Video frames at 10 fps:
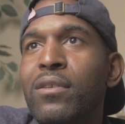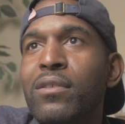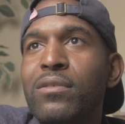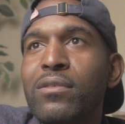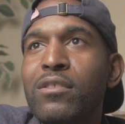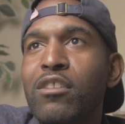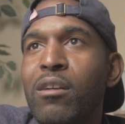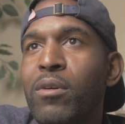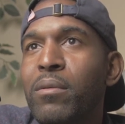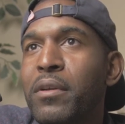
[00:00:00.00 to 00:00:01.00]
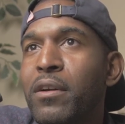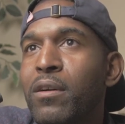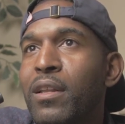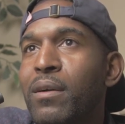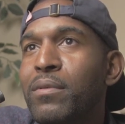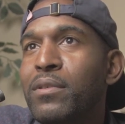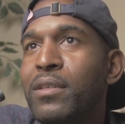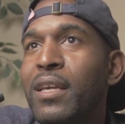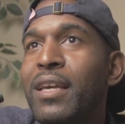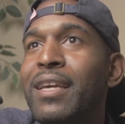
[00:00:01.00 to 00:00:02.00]
Trump brought up the girl that was...
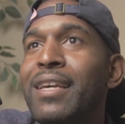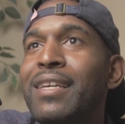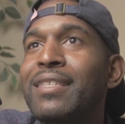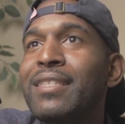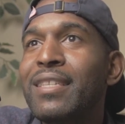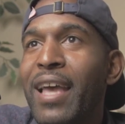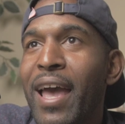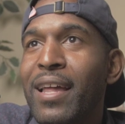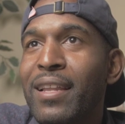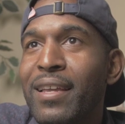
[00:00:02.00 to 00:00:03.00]
Exactly,